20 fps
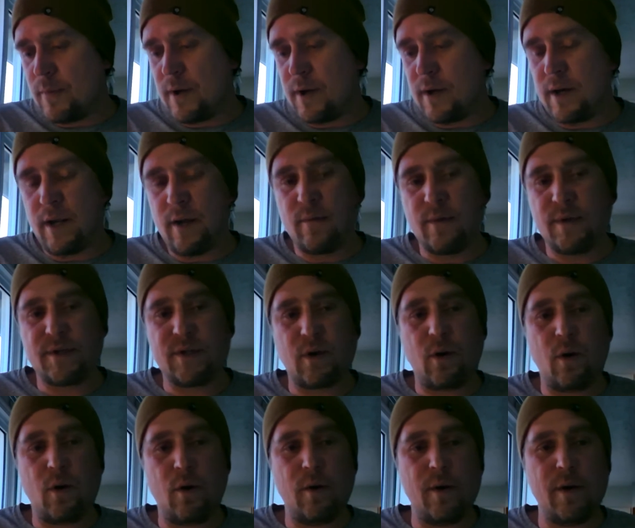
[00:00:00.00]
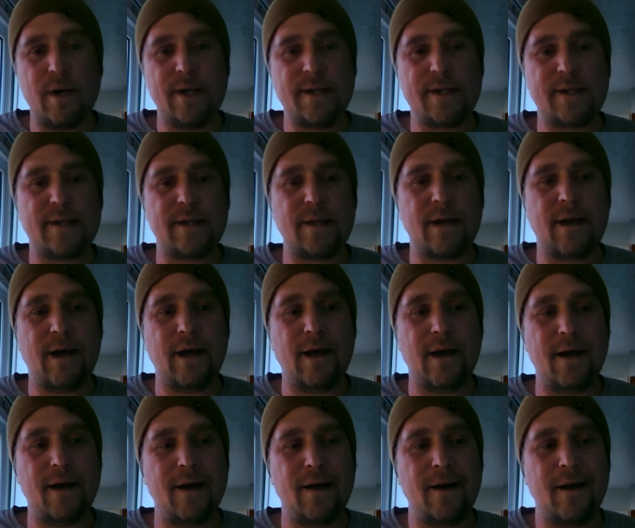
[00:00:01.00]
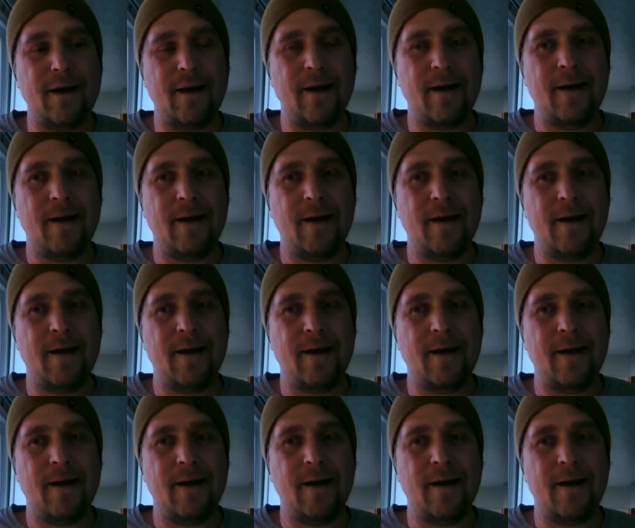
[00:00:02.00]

but he was always uh,